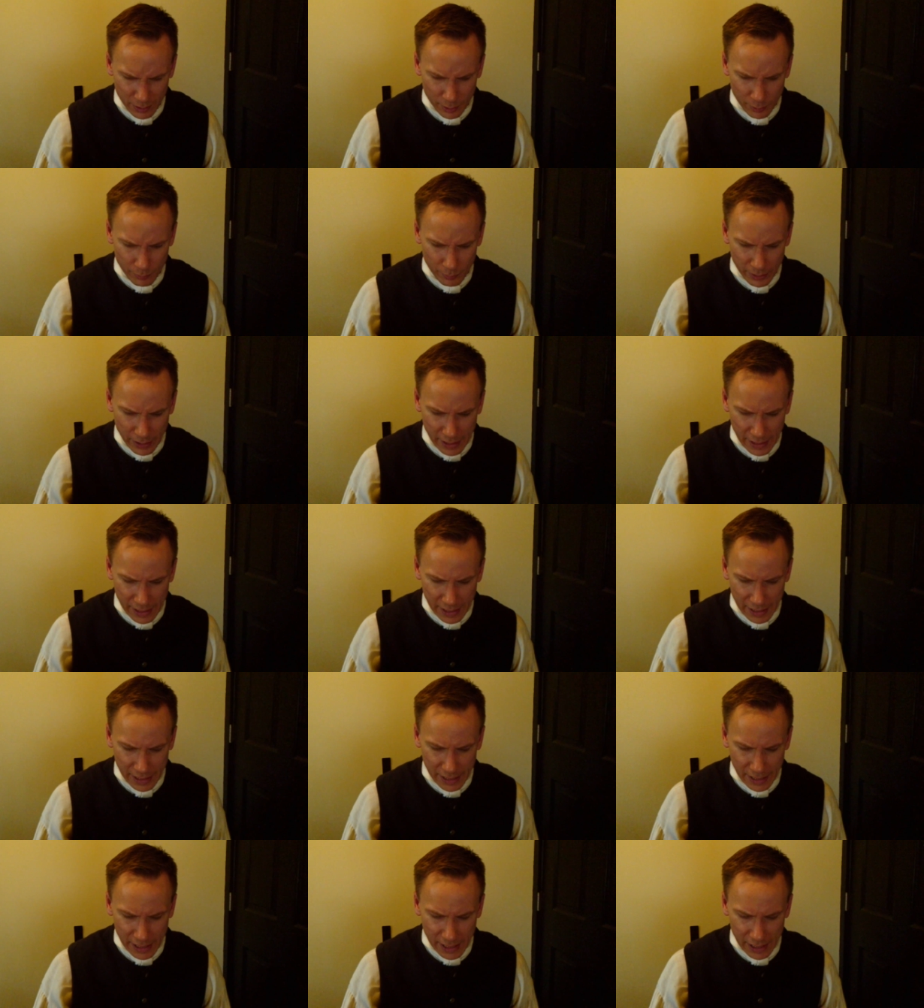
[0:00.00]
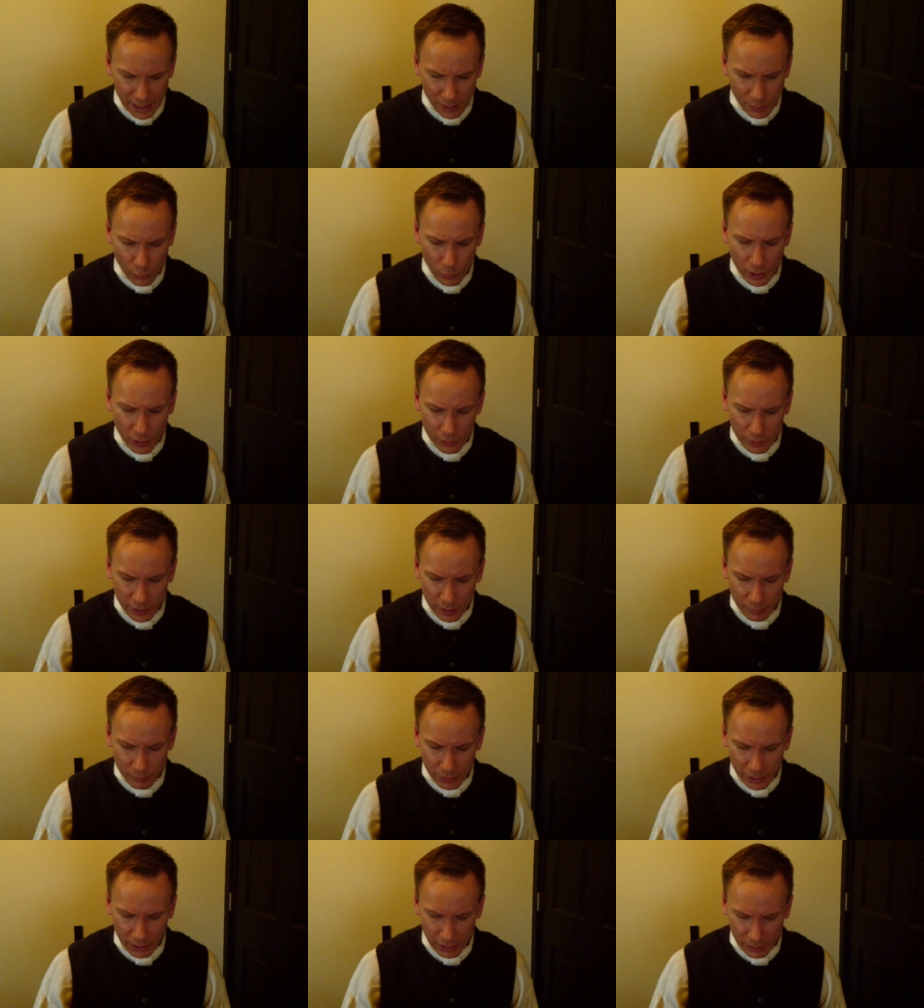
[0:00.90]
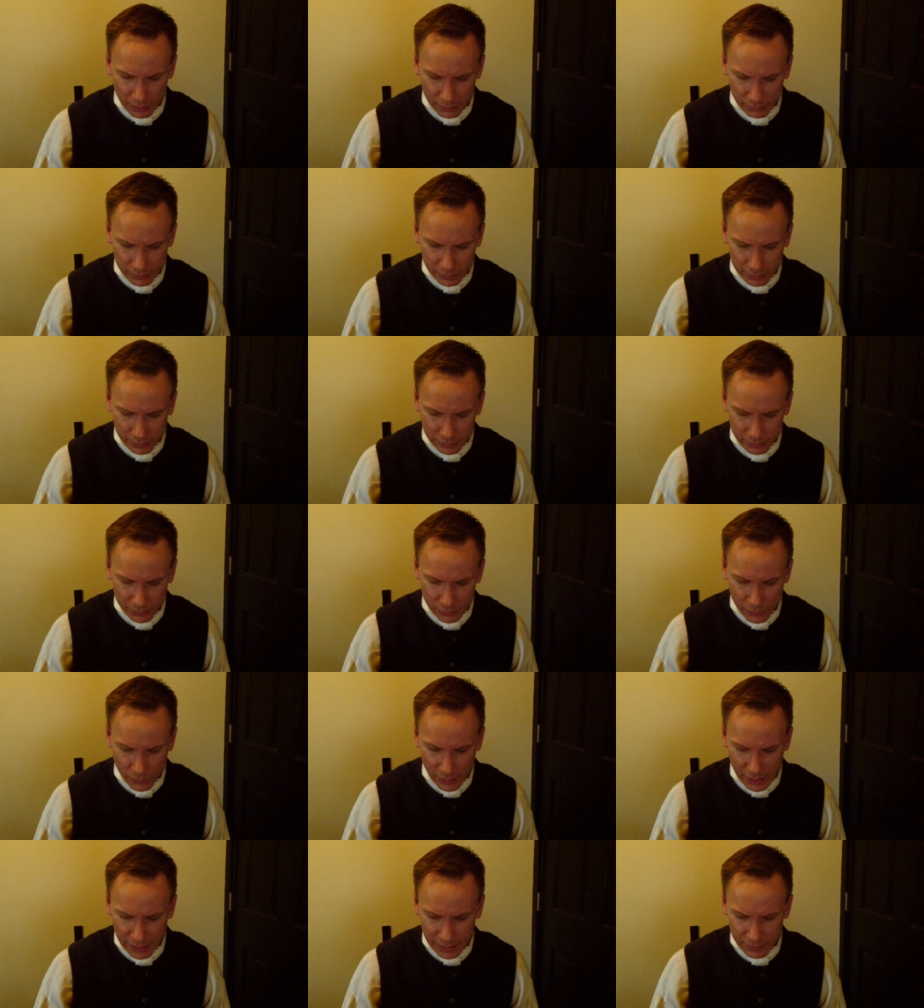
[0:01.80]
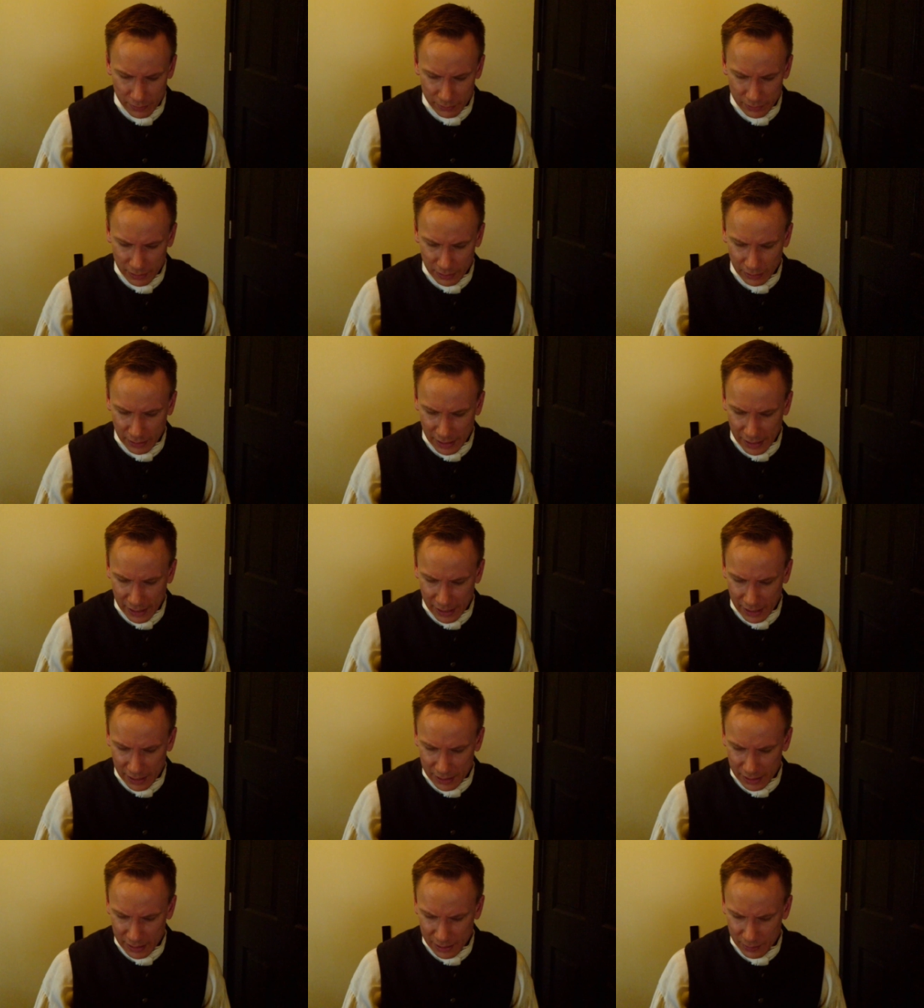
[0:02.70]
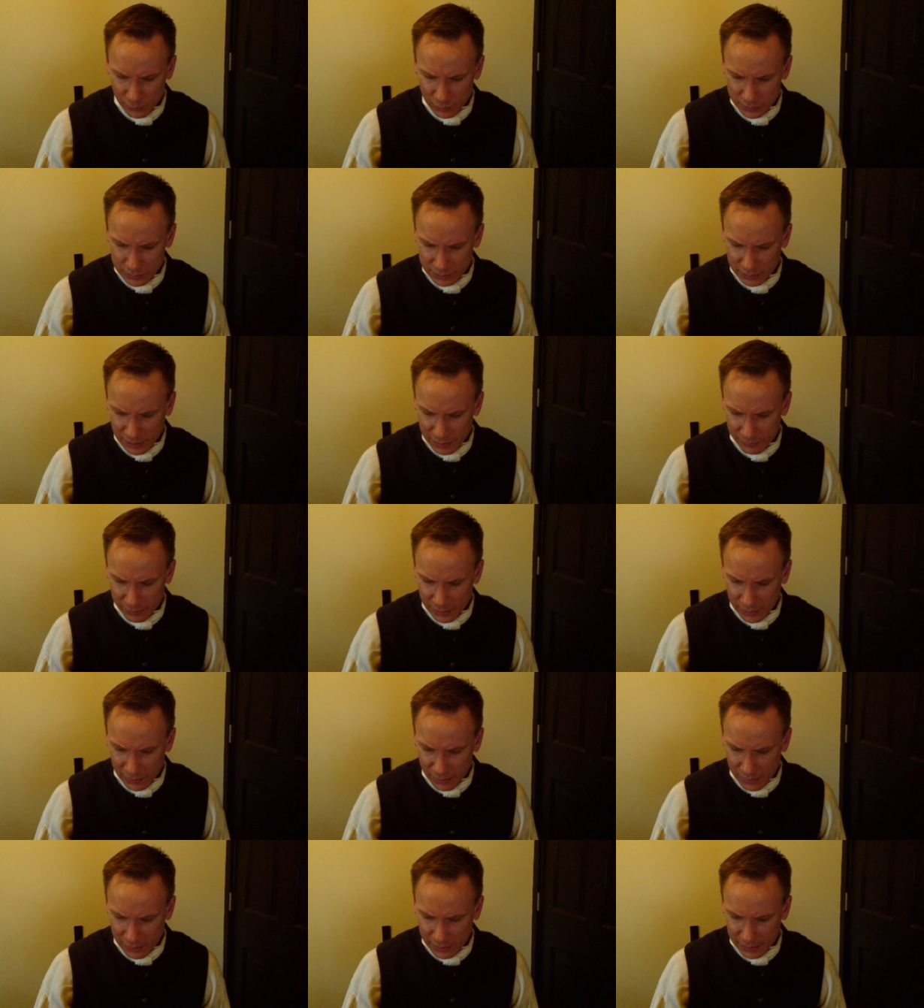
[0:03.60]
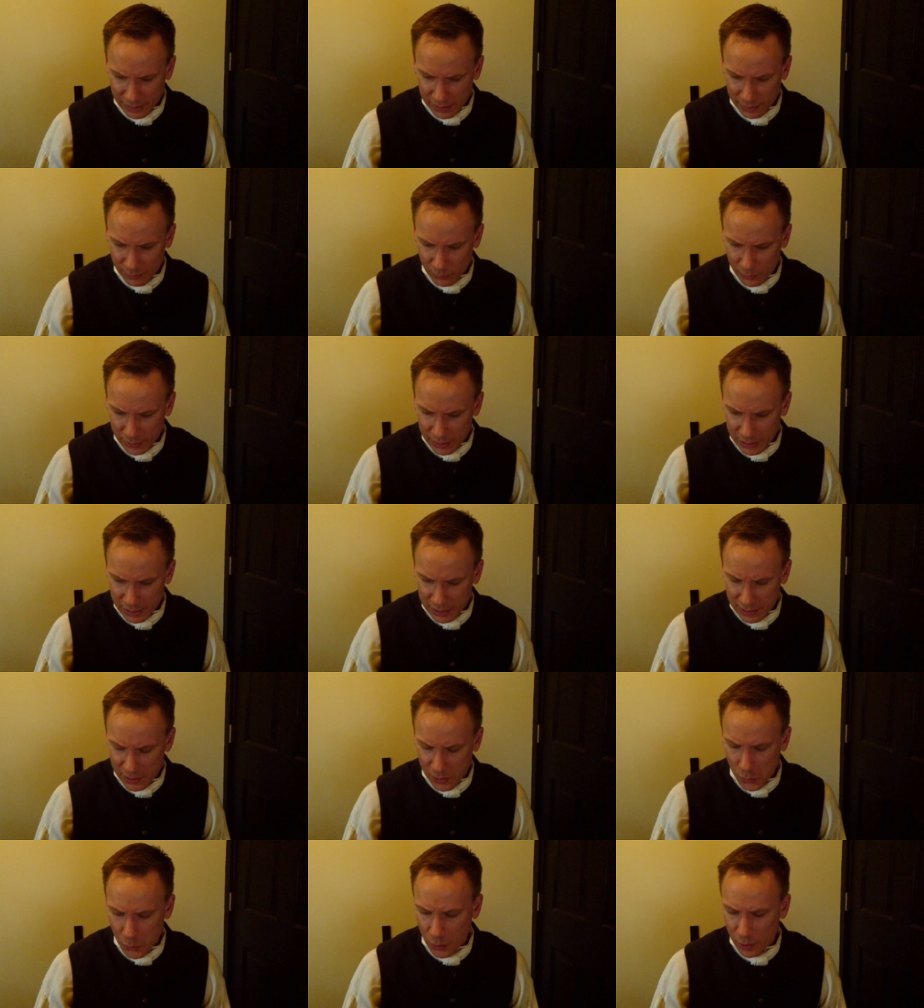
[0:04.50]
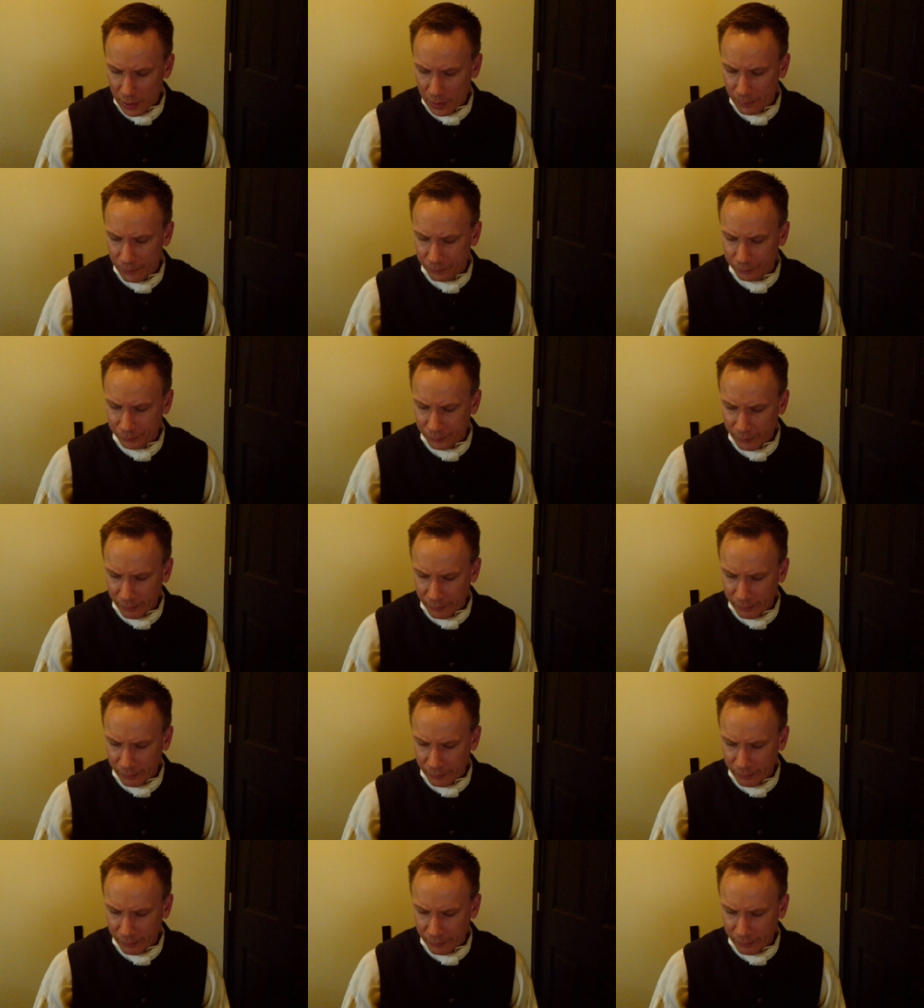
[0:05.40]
by uh, William Calk, who entered the land and was living on it when he knew him.